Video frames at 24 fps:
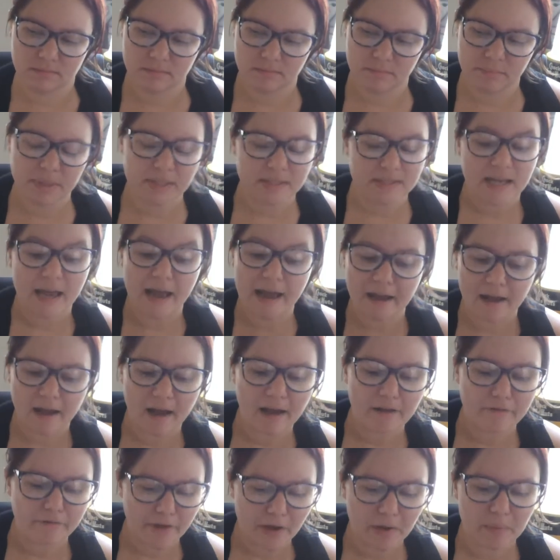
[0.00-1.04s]
because
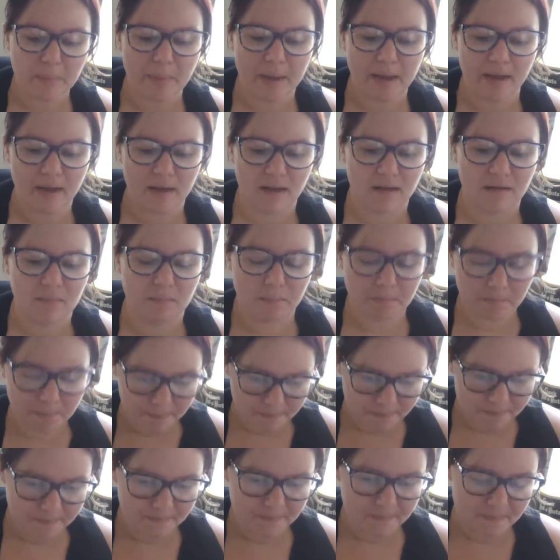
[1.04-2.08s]
I found
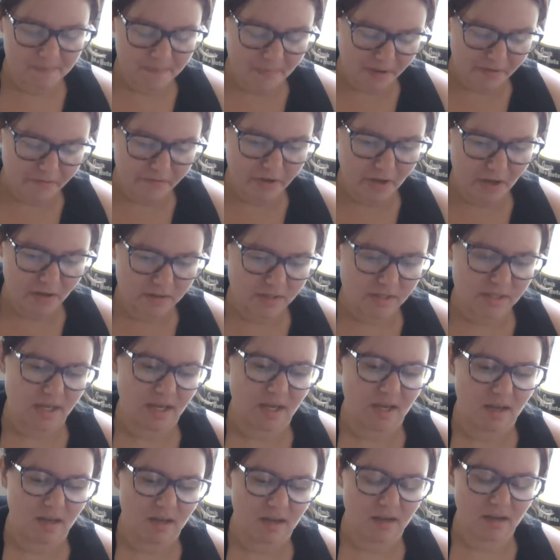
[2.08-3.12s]
my
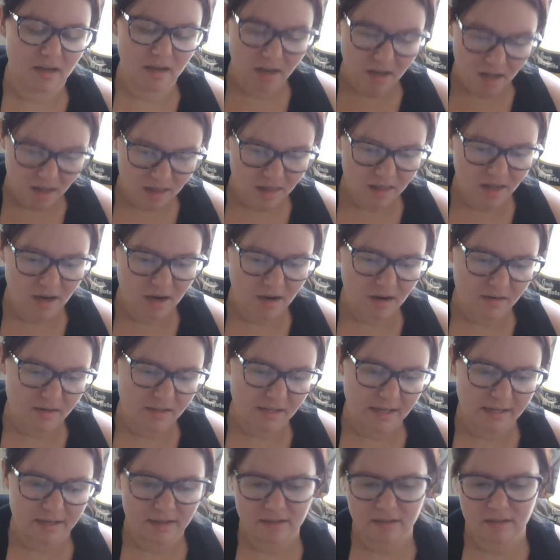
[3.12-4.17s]
fiance there,
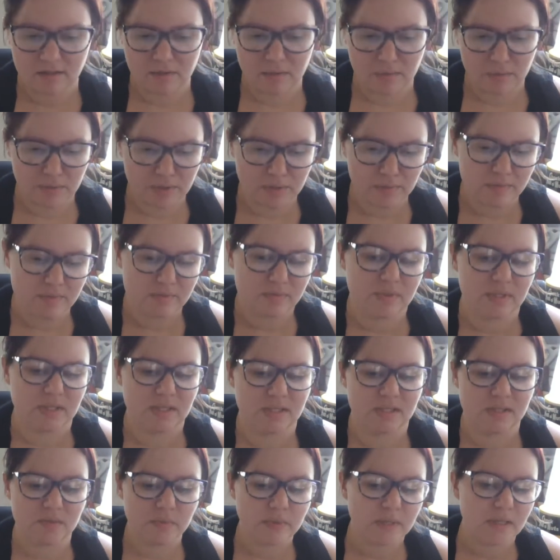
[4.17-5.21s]
like, you know, he was
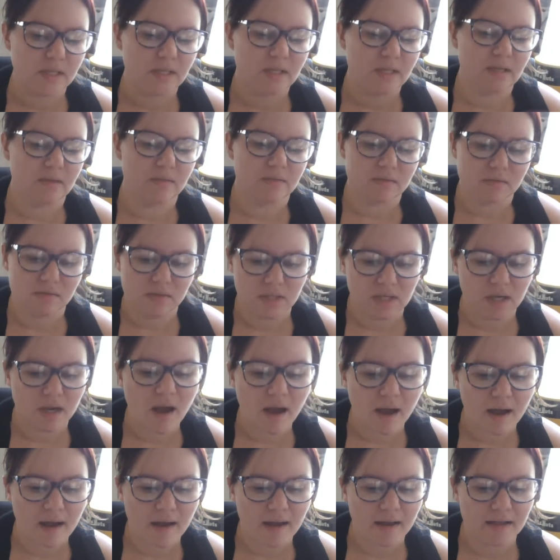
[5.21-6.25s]
really sweet. He was really
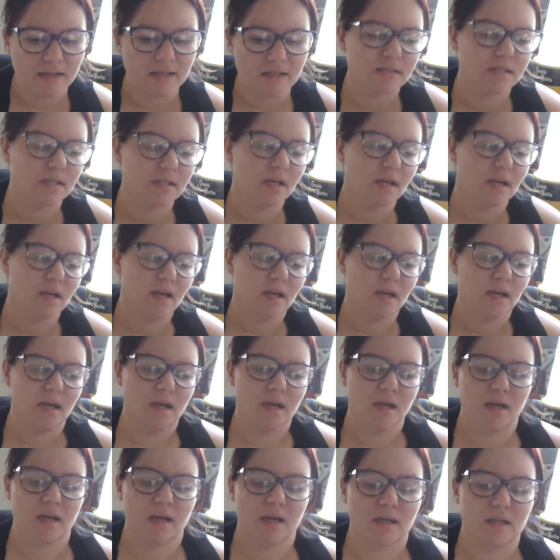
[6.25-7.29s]
kind.
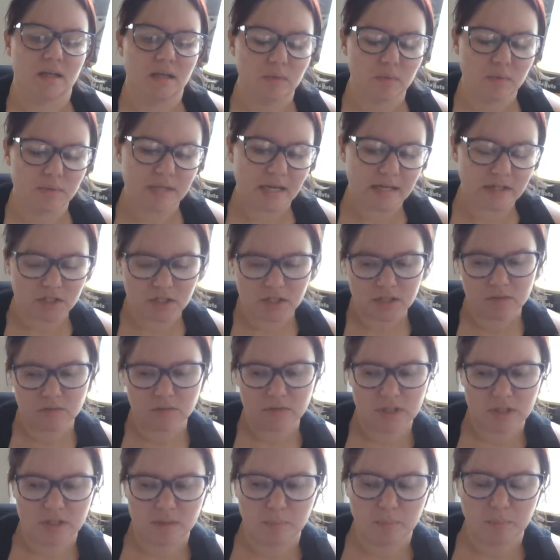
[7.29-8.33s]
He was actually a
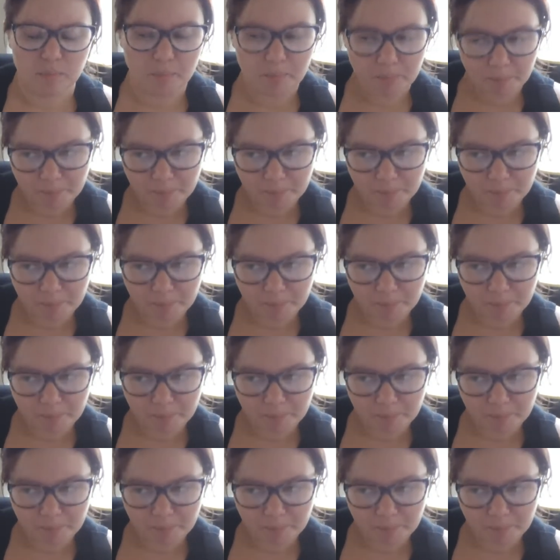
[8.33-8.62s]
really